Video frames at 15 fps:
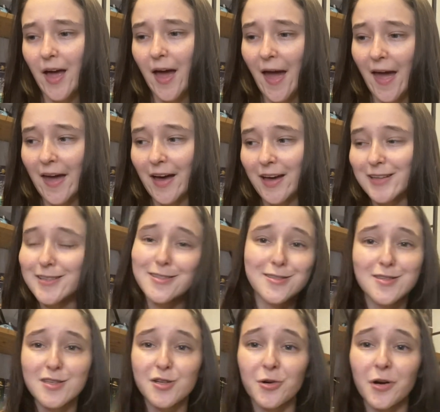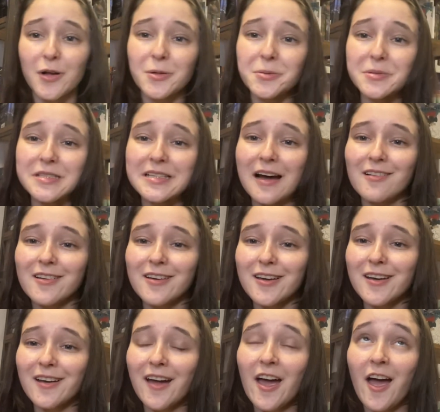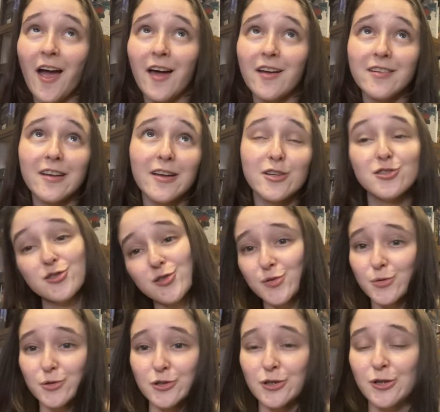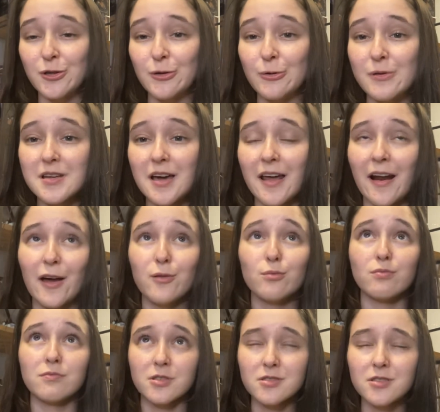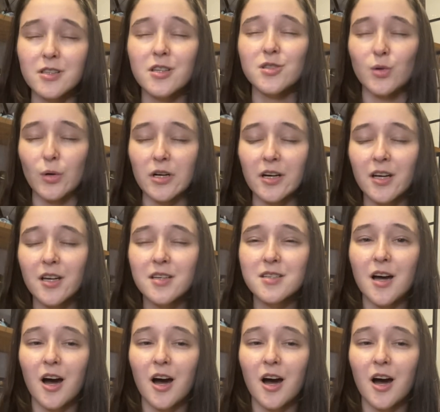And it's a Cinderella retelling, and it's just really cute, and I really adored it.